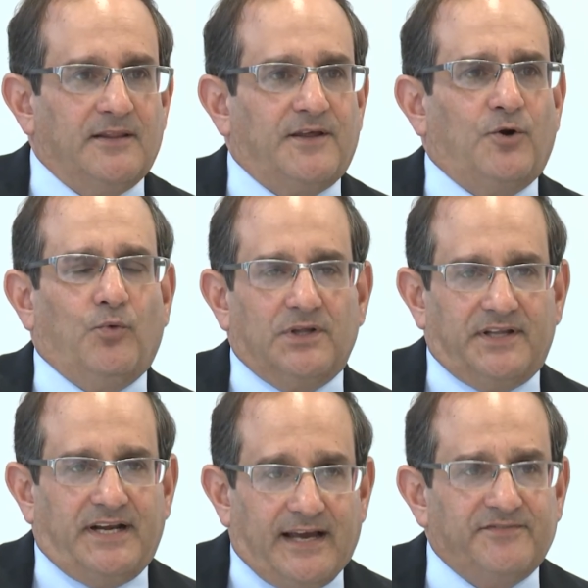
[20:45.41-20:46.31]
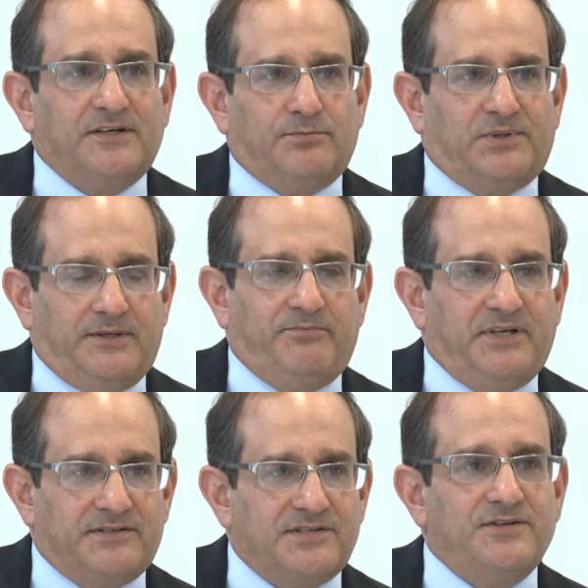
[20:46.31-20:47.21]
there will inevitably
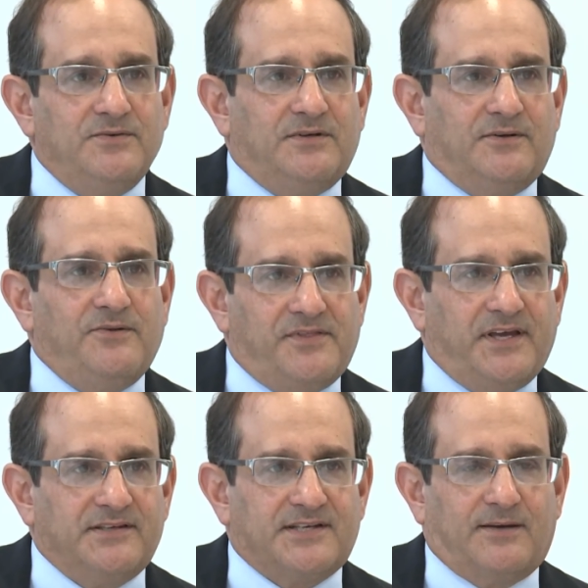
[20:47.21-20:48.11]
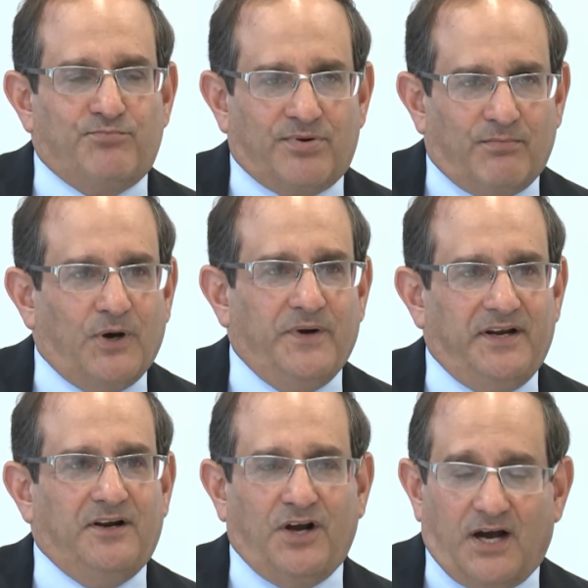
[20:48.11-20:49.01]
be a student who thinks I'm
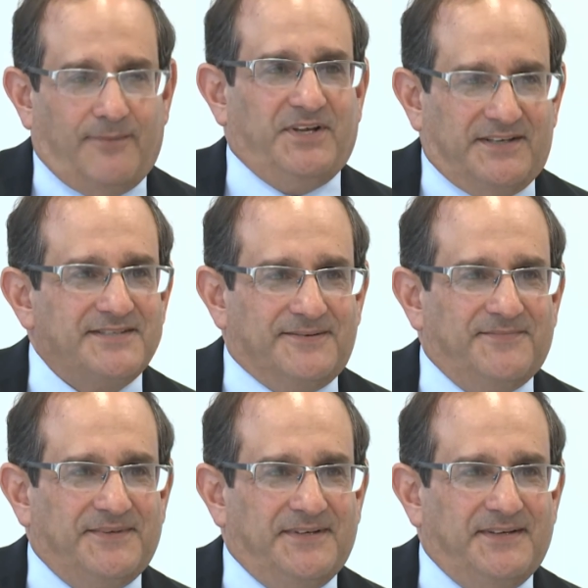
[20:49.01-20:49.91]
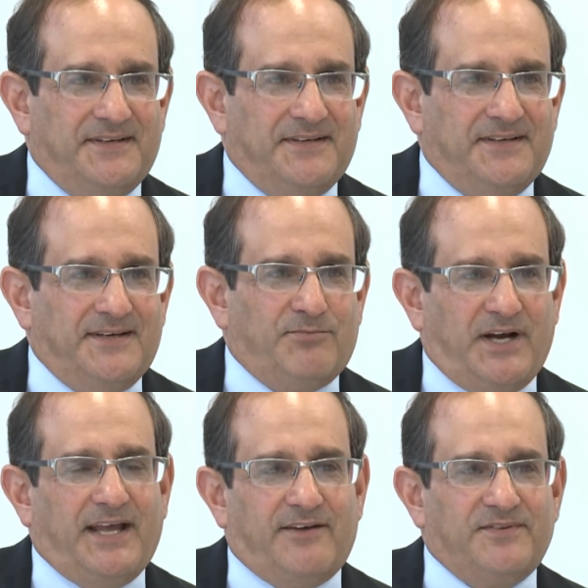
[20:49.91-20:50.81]
promoting communism
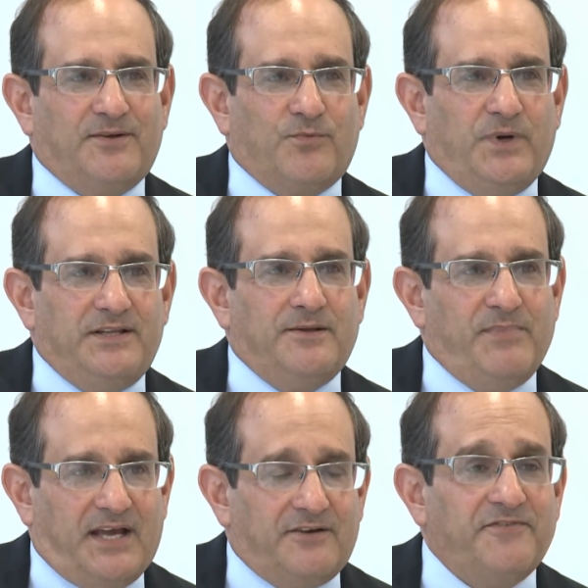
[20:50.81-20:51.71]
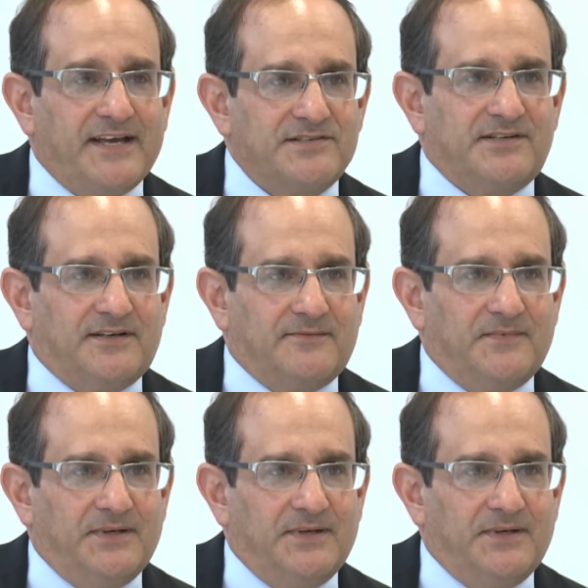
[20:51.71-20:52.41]
by having them read the manifesto.